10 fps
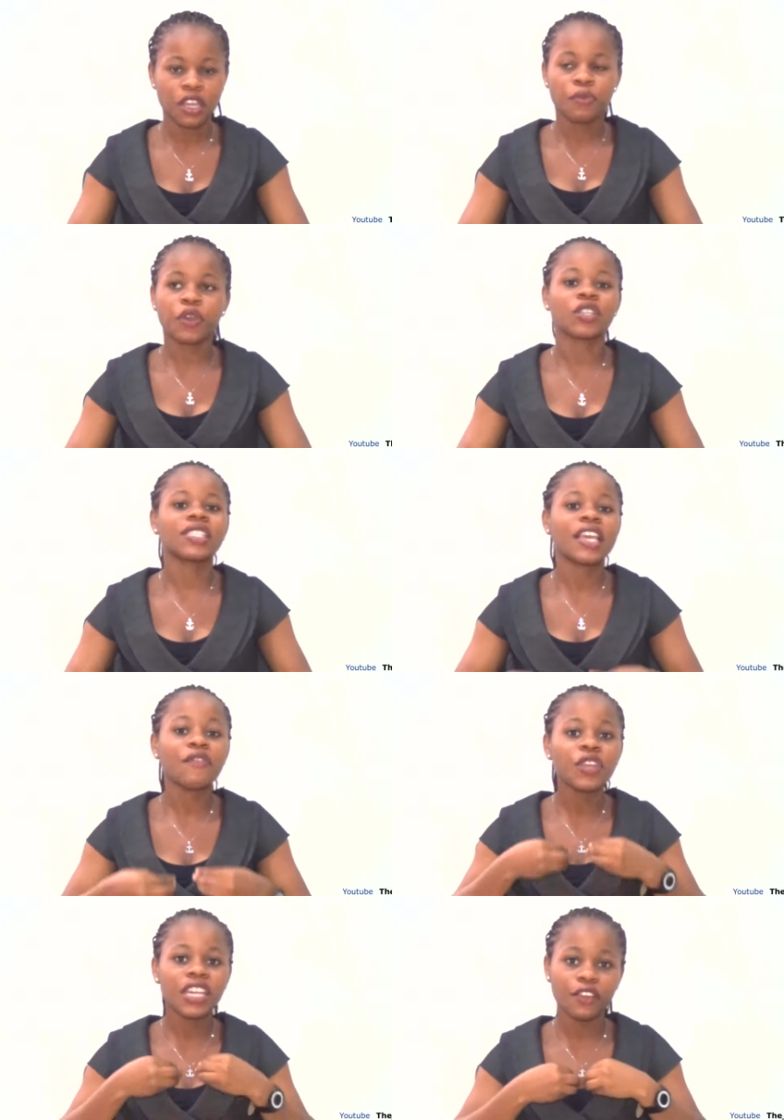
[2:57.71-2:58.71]
Because
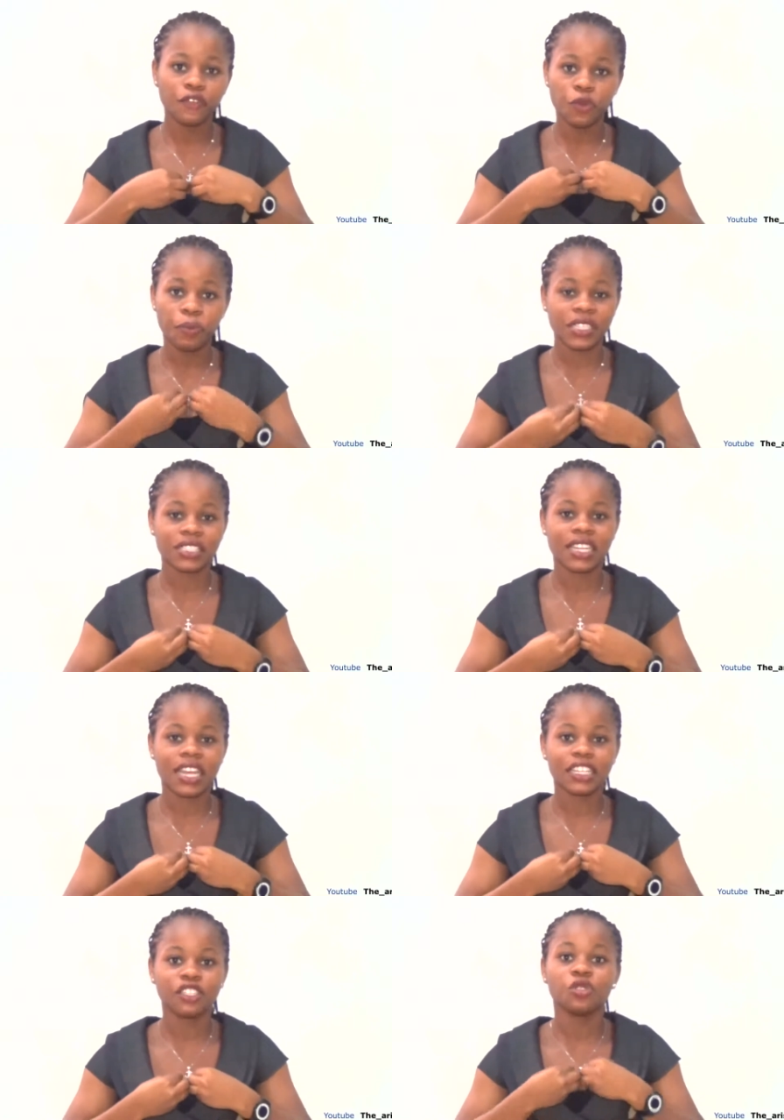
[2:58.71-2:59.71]
even if you
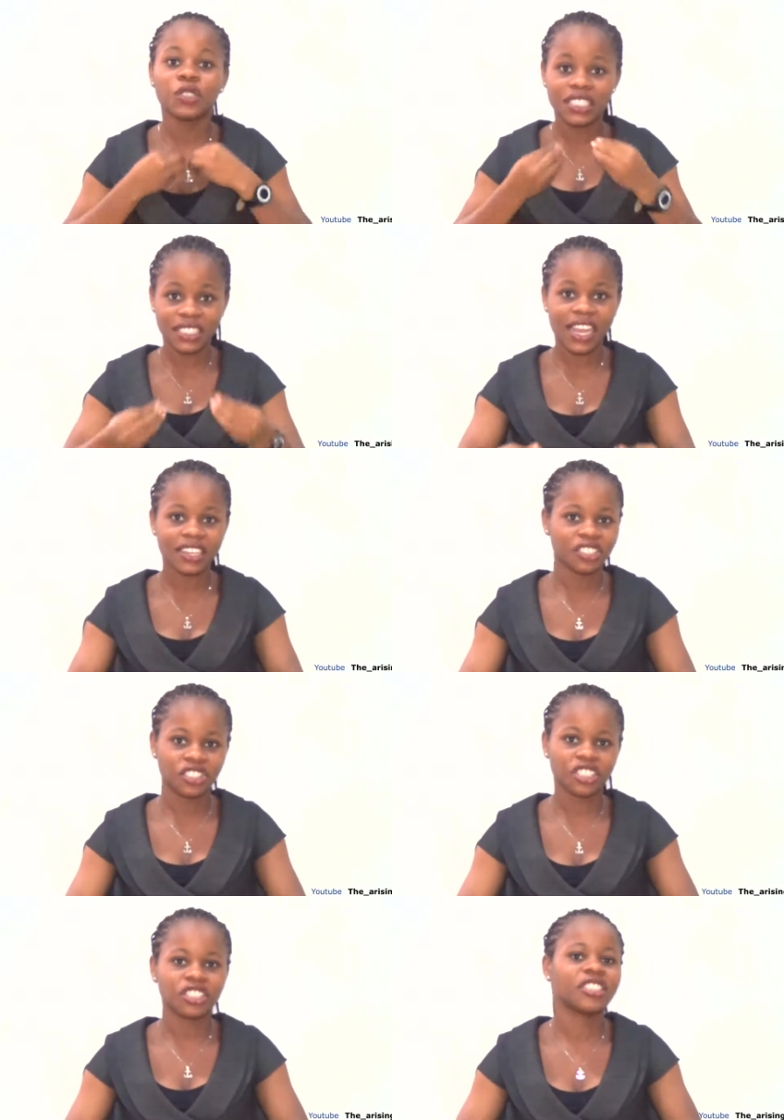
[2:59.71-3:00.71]
personally, you desire this
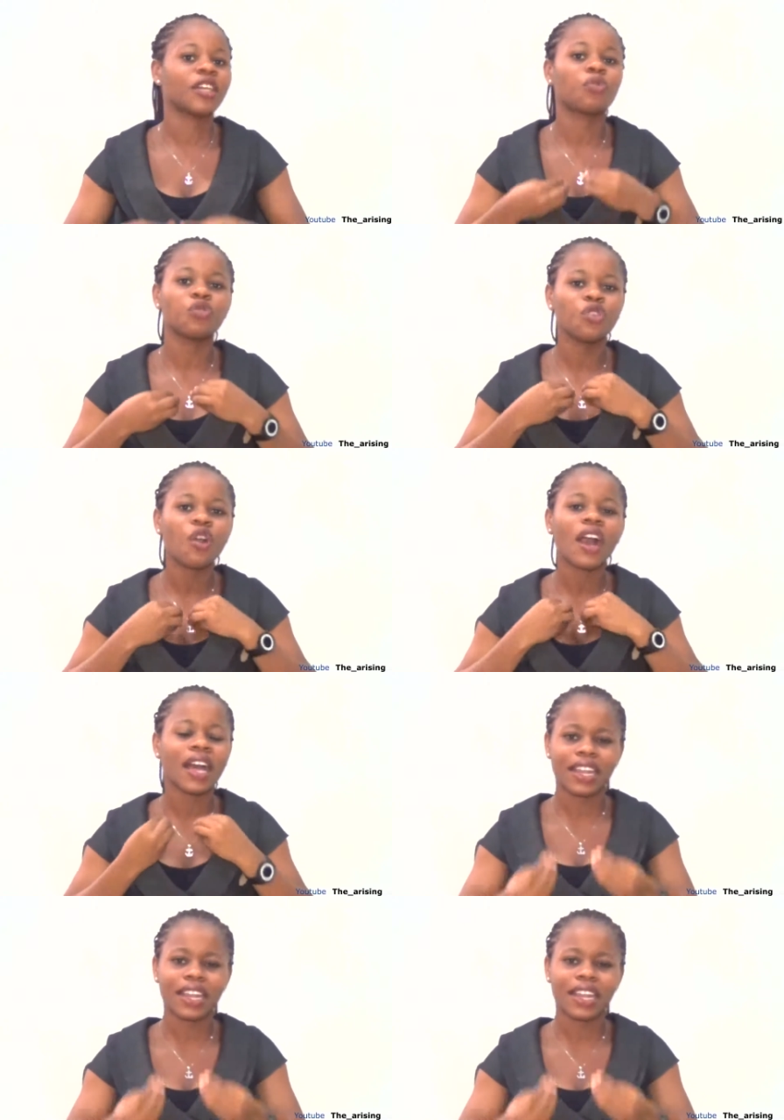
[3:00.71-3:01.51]
change, they will not